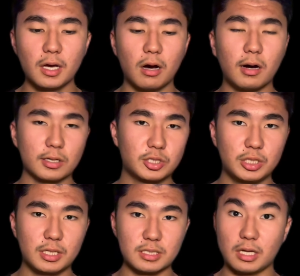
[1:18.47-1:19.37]
oxygen
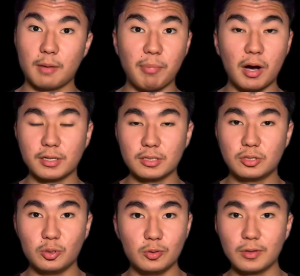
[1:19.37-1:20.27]
is not bonded
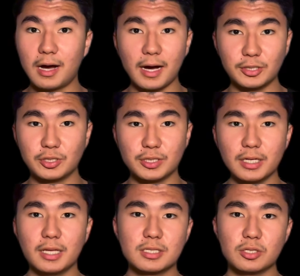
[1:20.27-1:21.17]
to hydrogen,
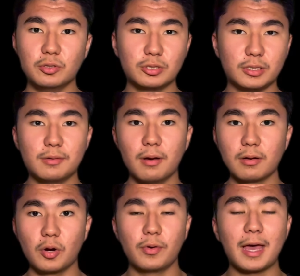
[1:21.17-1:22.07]
it's usually
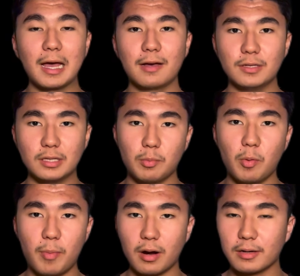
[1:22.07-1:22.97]
going to have a double
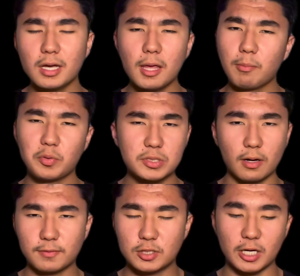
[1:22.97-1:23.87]
bond, but we still have
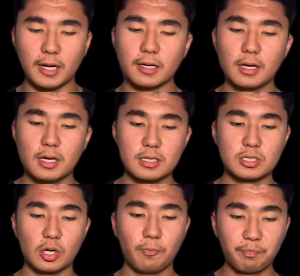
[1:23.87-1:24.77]
to check.
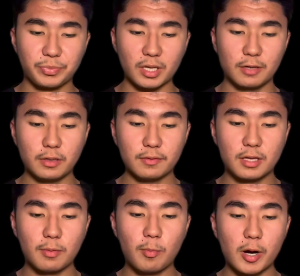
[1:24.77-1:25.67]
So if we have a
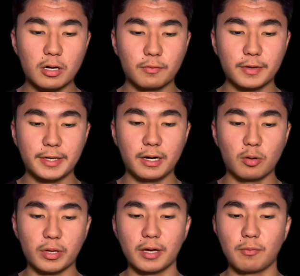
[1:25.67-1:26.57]
double bond over here,
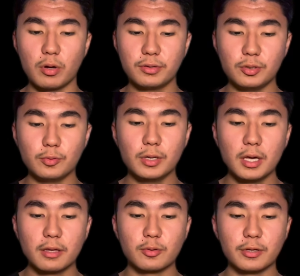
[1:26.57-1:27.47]
we have 1, 2,
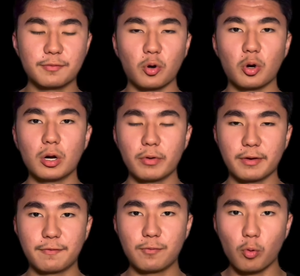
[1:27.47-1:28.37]
3, 4. We have
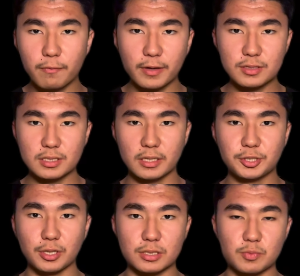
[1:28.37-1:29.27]
4 valence
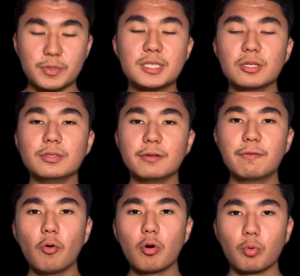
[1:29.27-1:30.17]
electrons. We still need
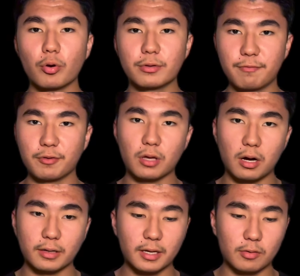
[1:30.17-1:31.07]
4 more to fill the
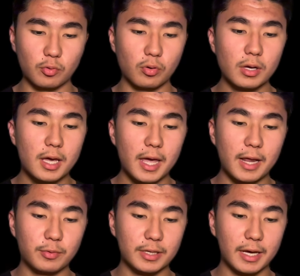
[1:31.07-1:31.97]
octet rule, and
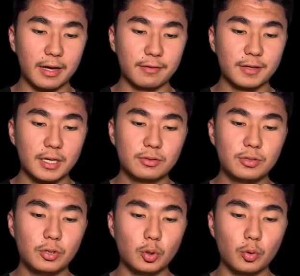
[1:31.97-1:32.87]
we have
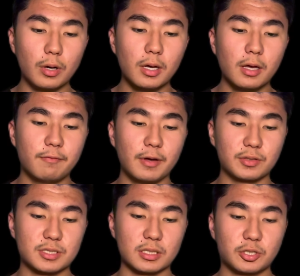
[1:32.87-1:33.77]
2
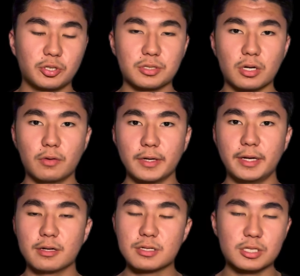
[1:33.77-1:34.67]
valence electrons over
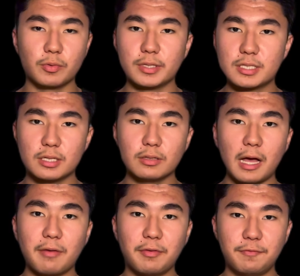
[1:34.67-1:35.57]
here. So we still
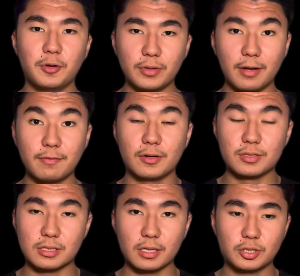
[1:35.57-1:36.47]
haven't filled that valence
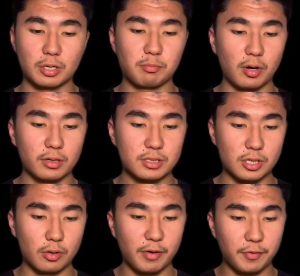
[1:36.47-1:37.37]
electron part.
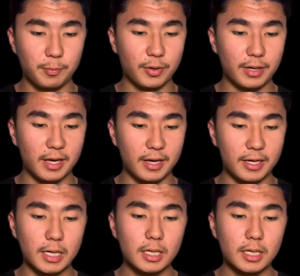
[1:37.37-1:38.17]
So if we put a